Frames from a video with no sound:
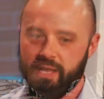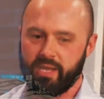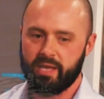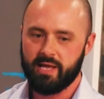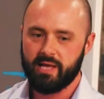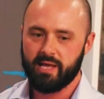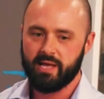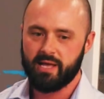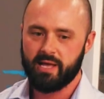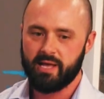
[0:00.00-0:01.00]
He told his
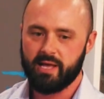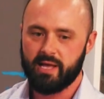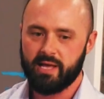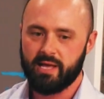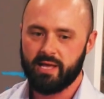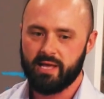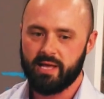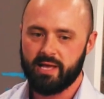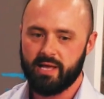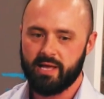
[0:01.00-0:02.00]
story on the program,
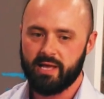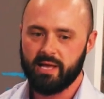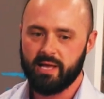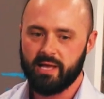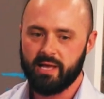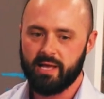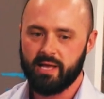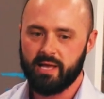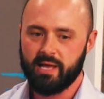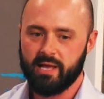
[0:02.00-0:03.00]
and it was
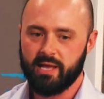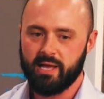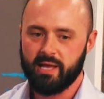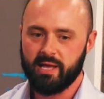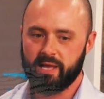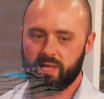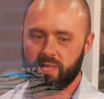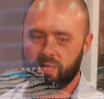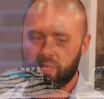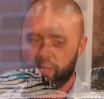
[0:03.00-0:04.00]
probably almost a year
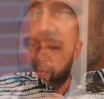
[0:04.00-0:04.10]
later